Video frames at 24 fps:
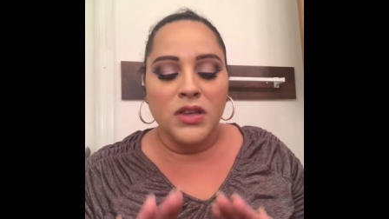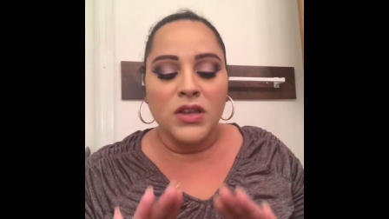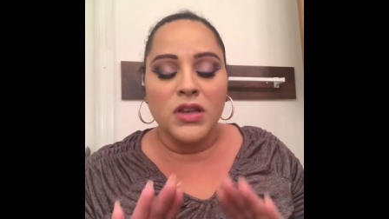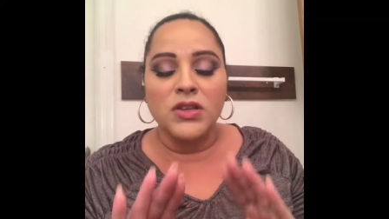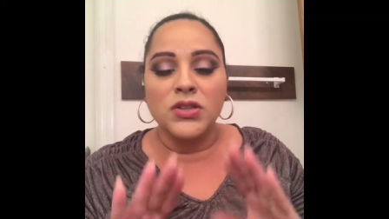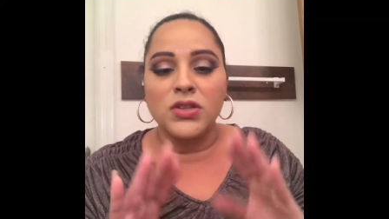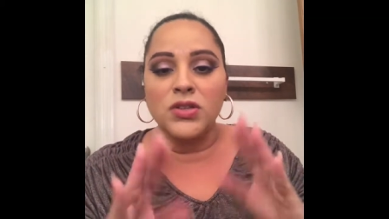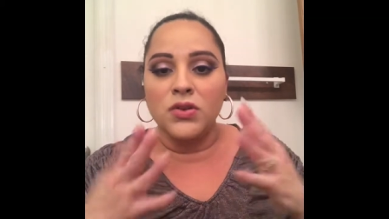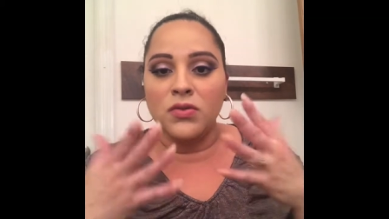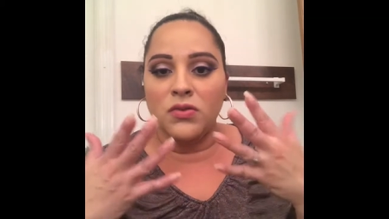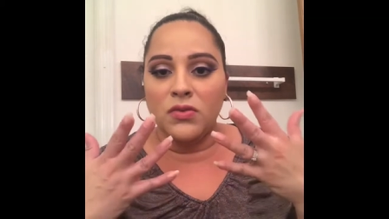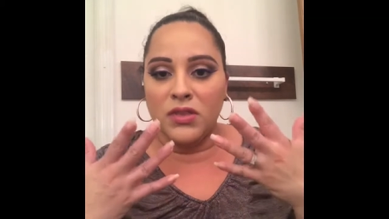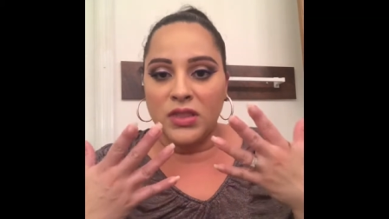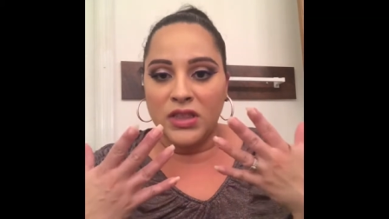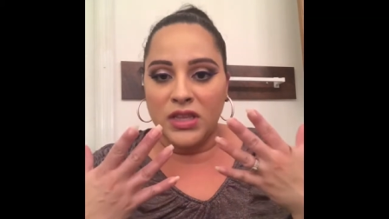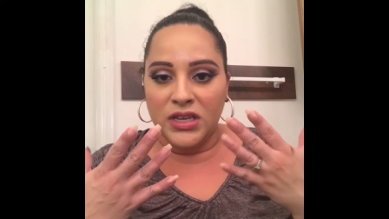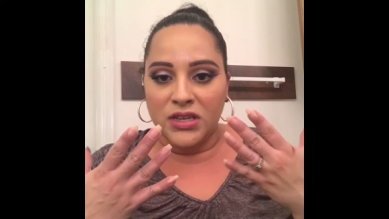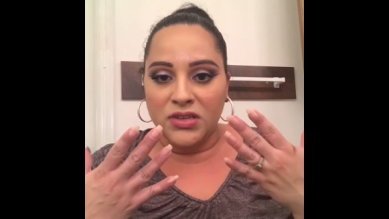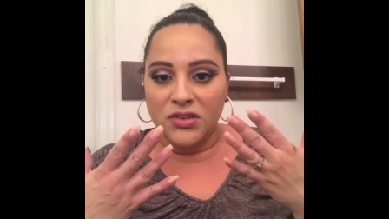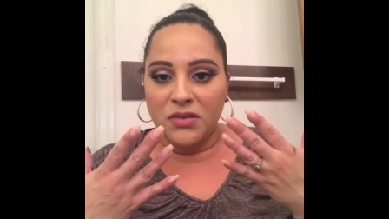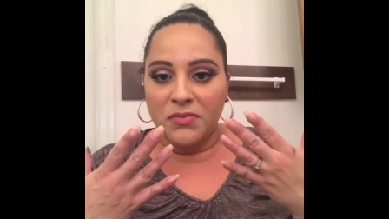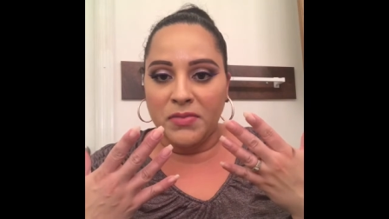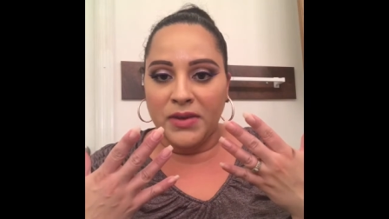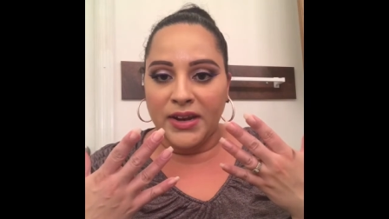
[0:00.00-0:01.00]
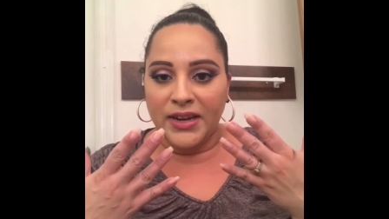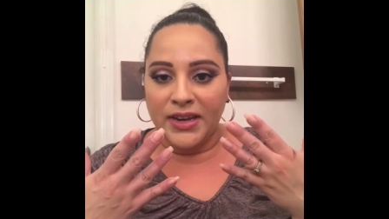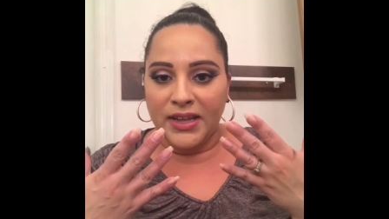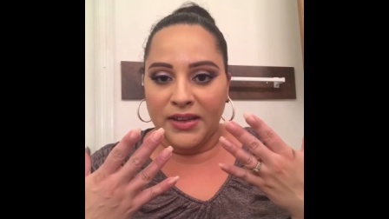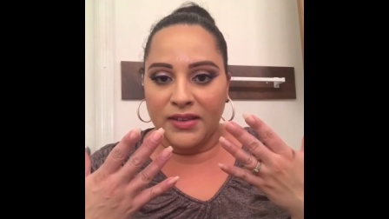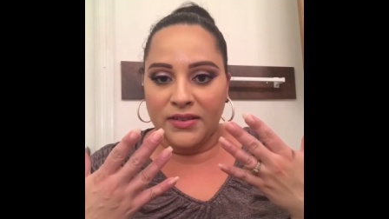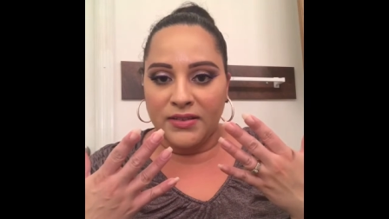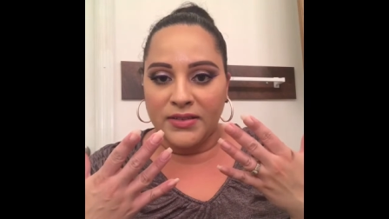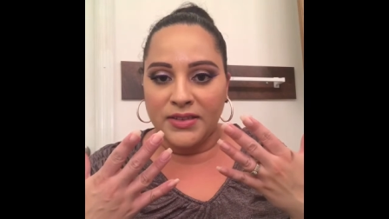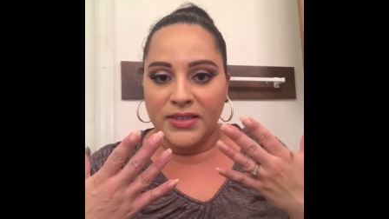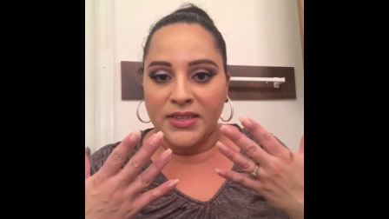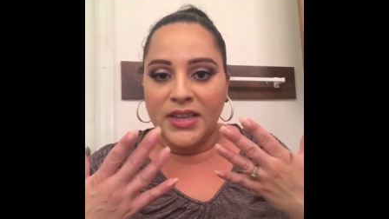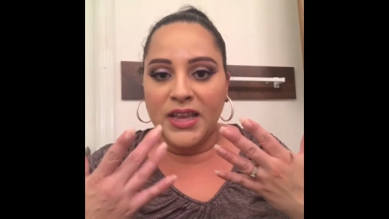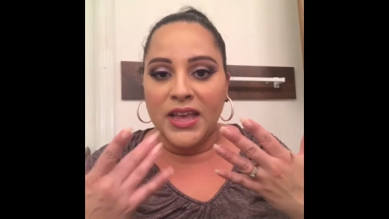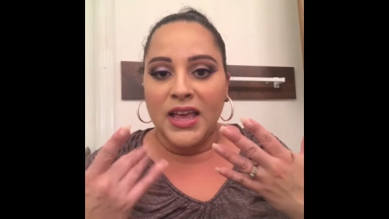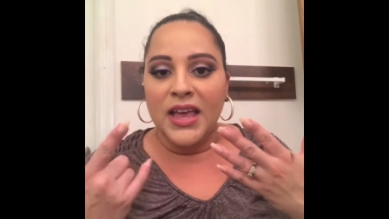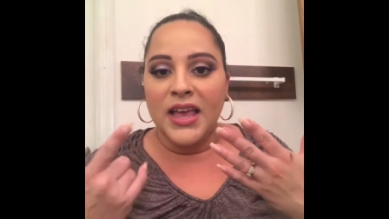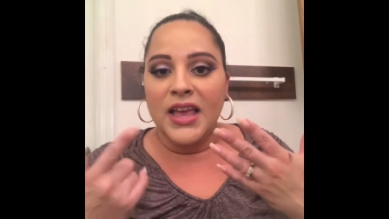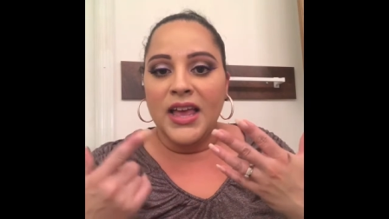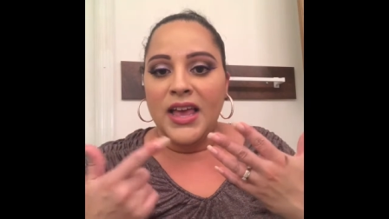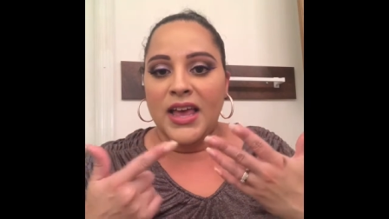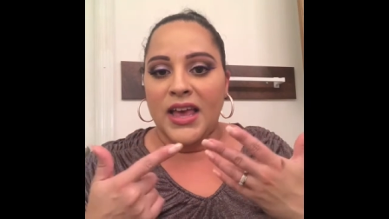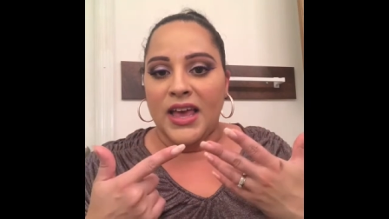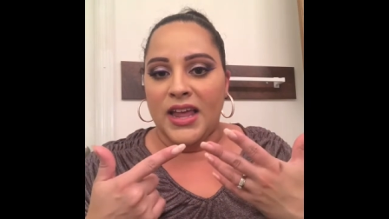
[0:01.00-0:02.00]
so these are my nails
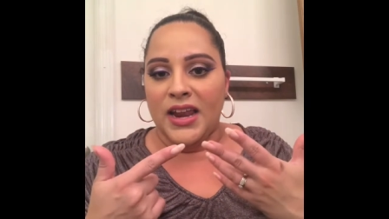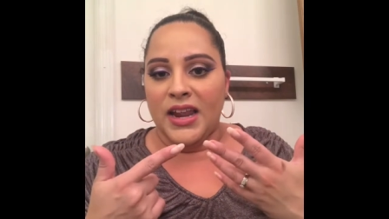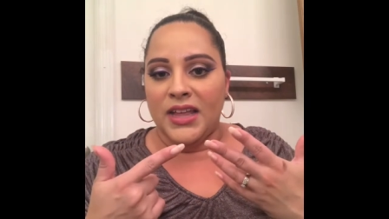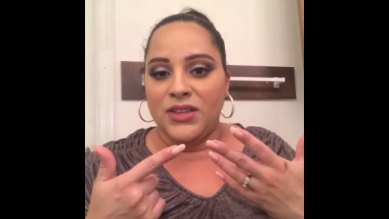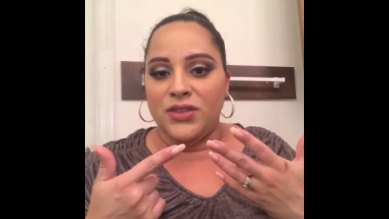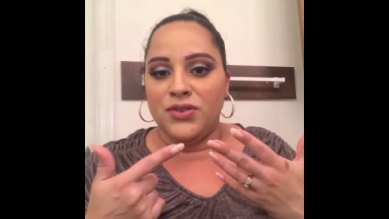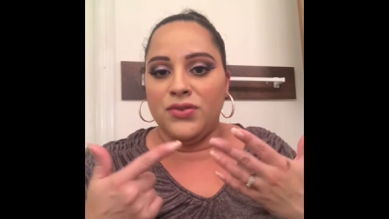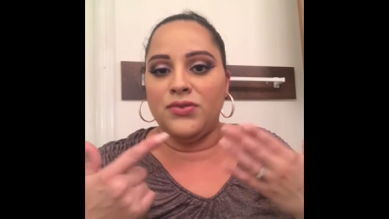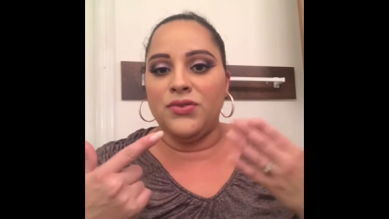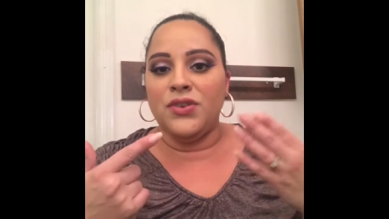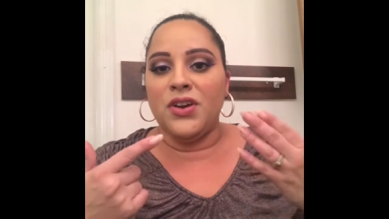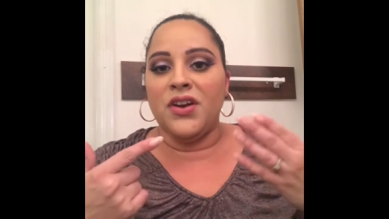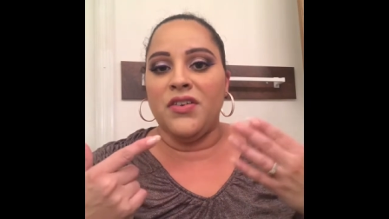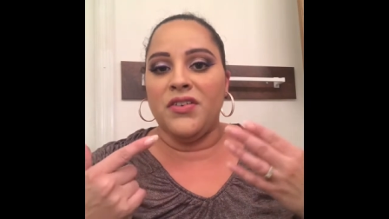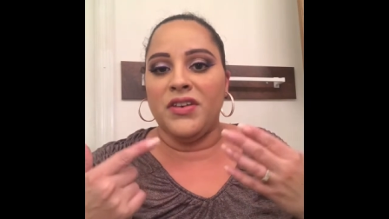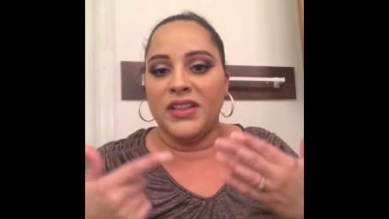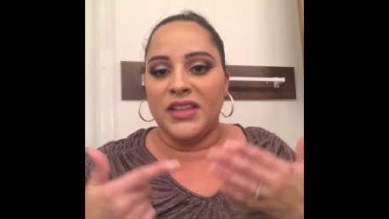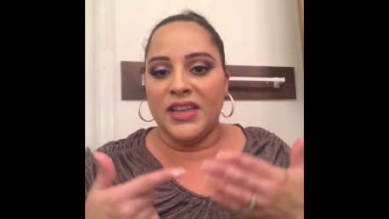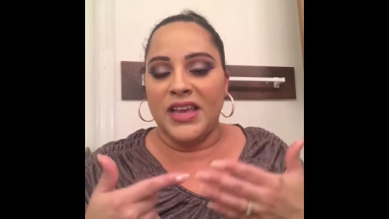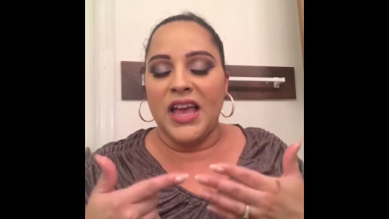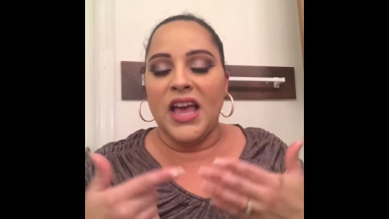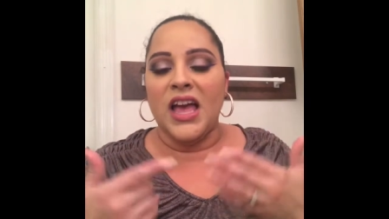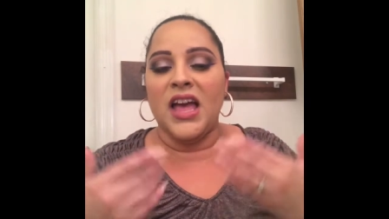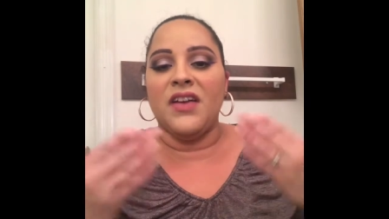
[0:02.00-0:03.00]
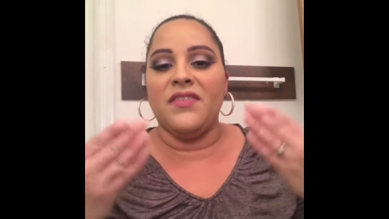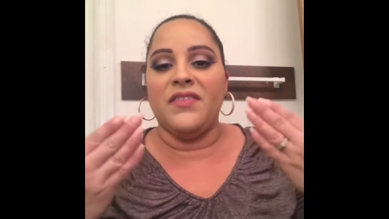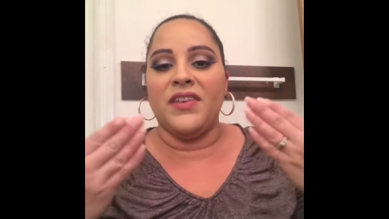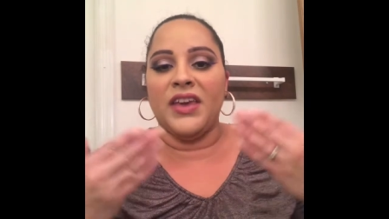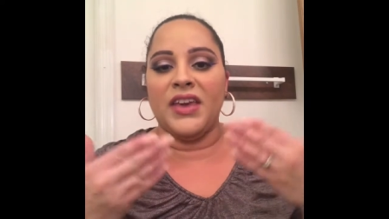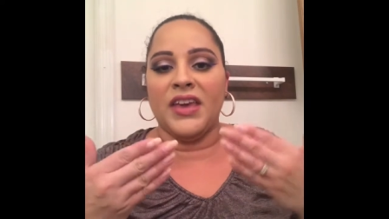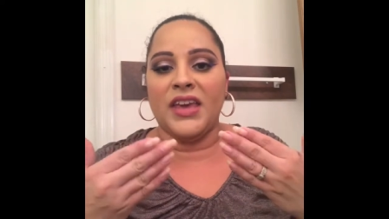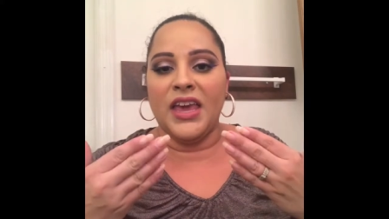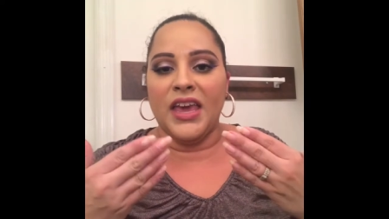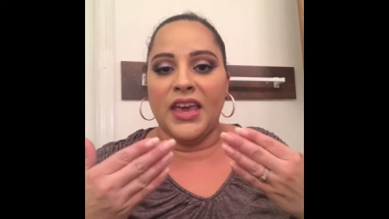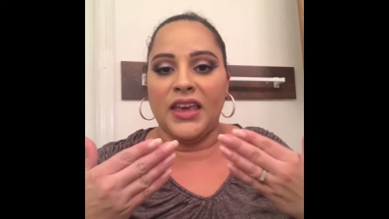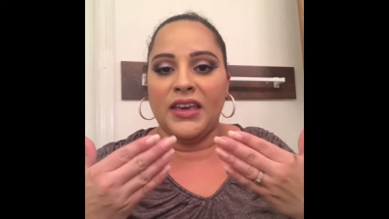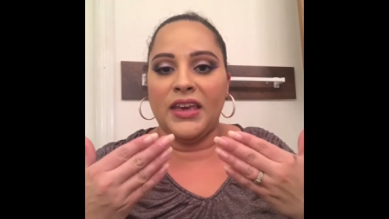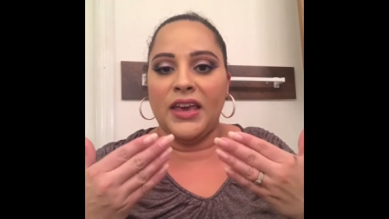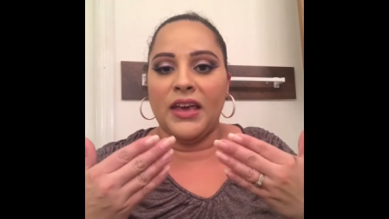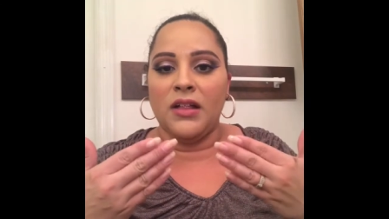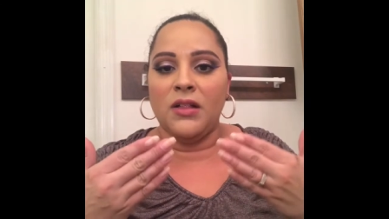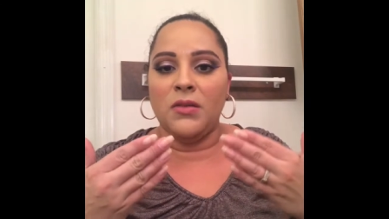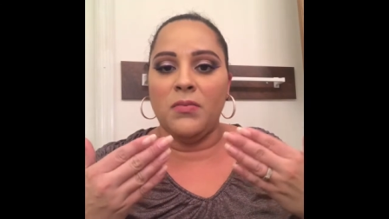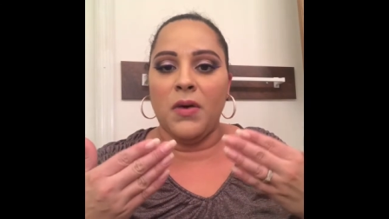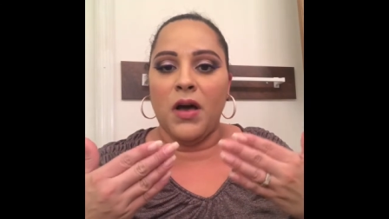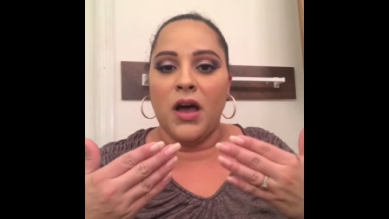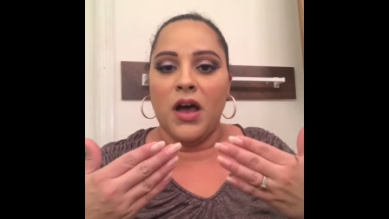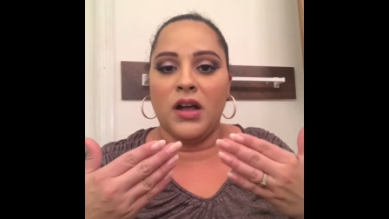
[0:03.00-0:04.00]
and I do currently have a
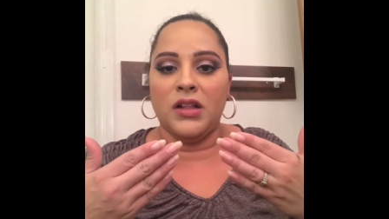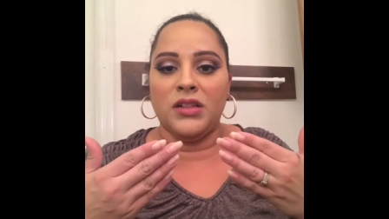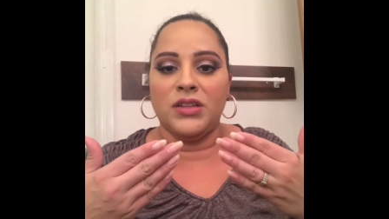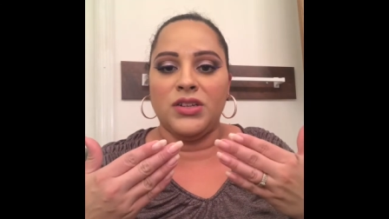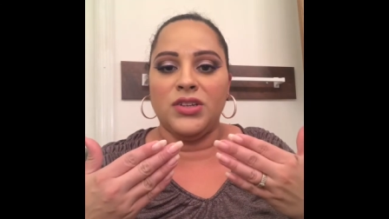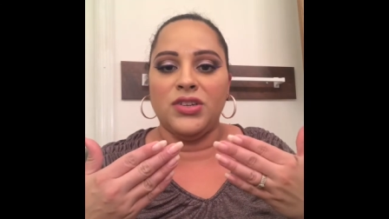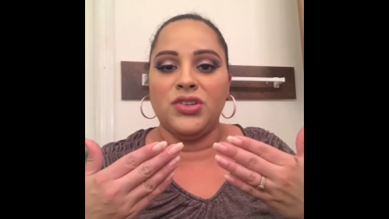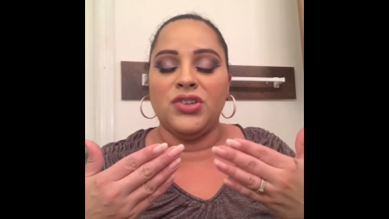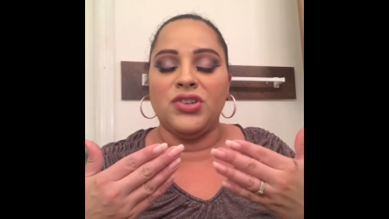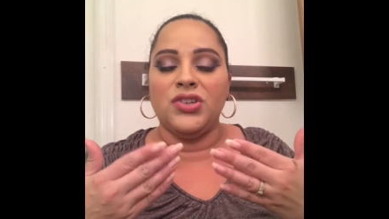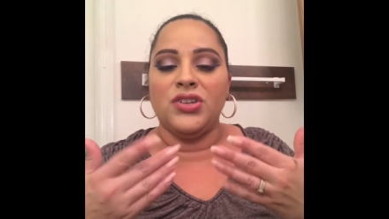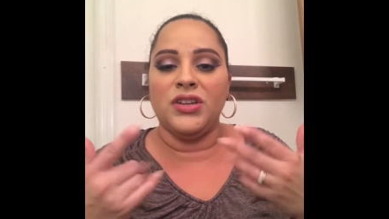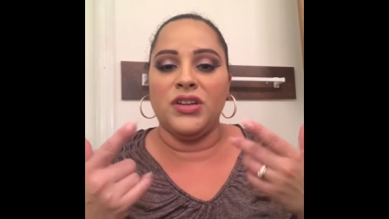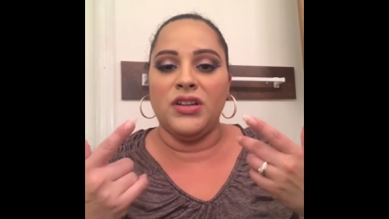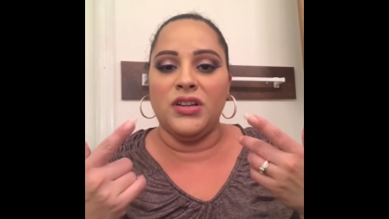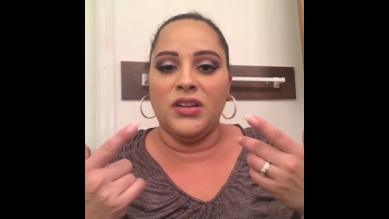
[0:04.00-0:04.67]
KL polish